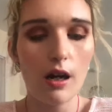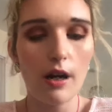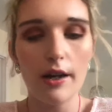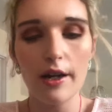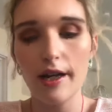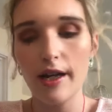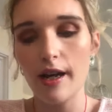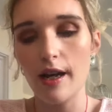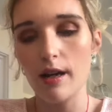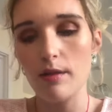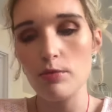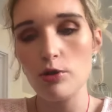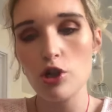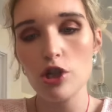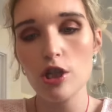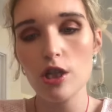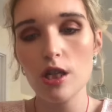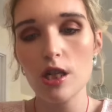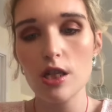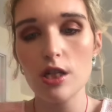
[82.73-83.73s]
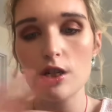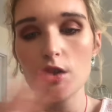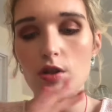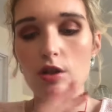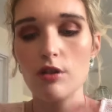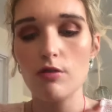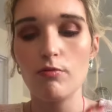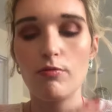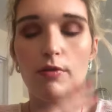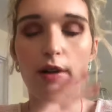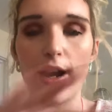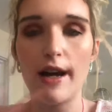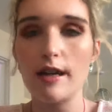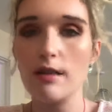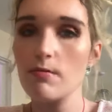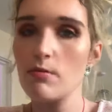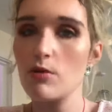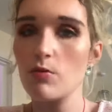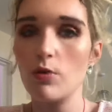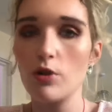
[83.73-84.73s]
Okay, I'm just going to do some
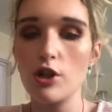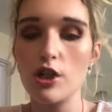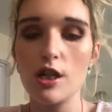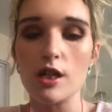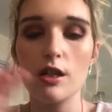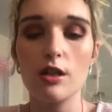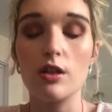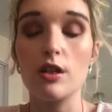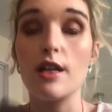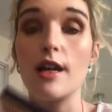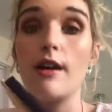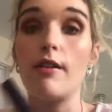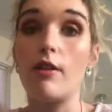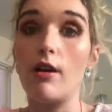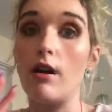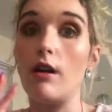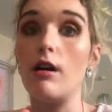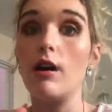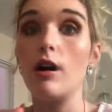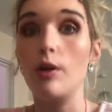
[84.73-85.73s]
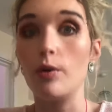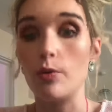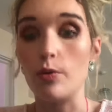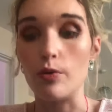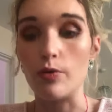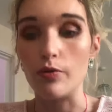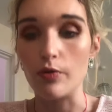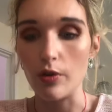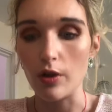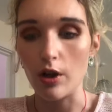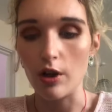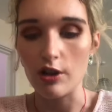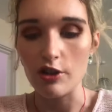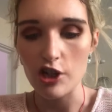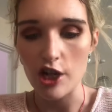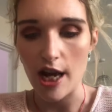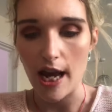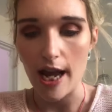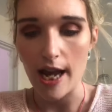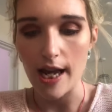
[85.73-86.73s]
random swatches because there are an awful lot of
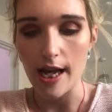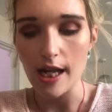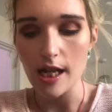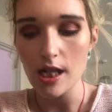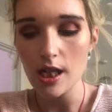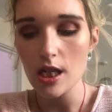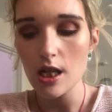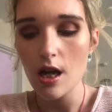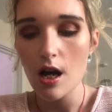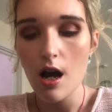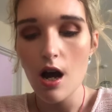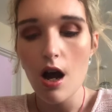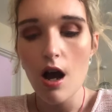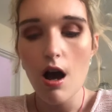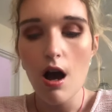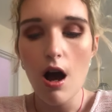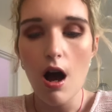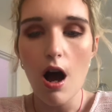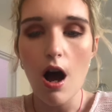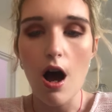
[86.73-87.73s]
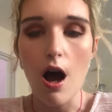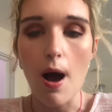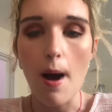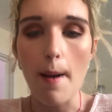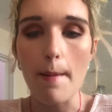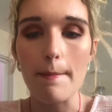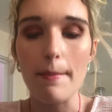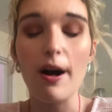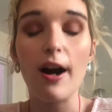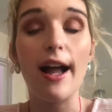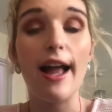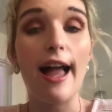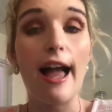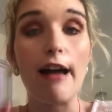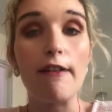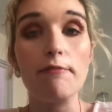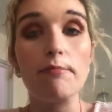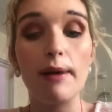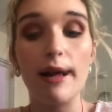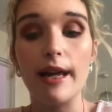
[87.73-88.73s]
shades. I
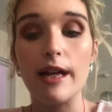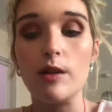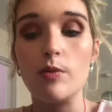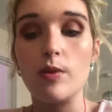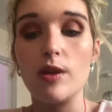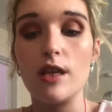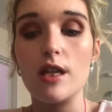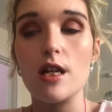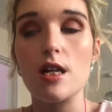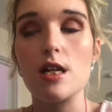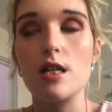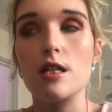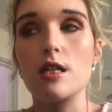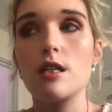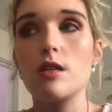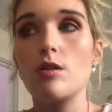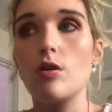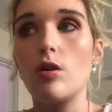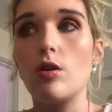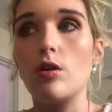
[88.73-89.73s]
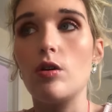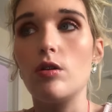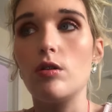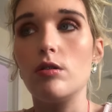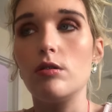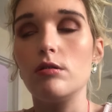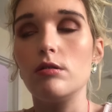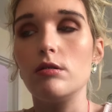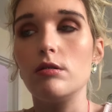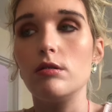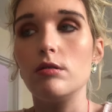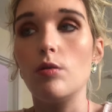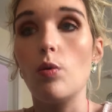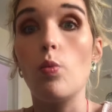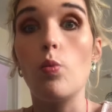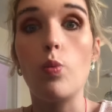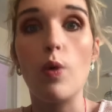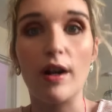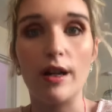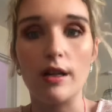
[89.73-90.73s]
have played with this
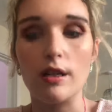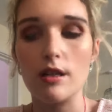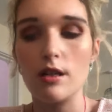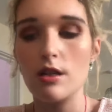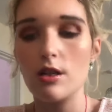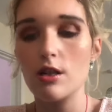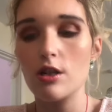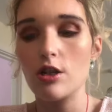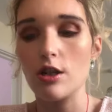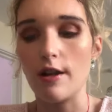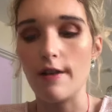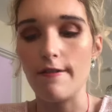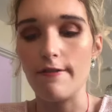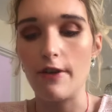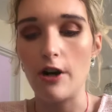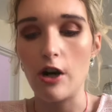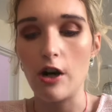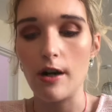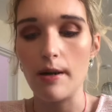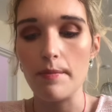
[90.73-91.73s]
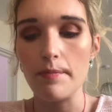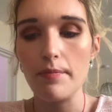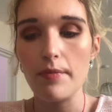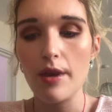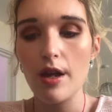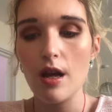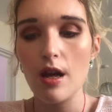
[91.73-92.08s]
once so far.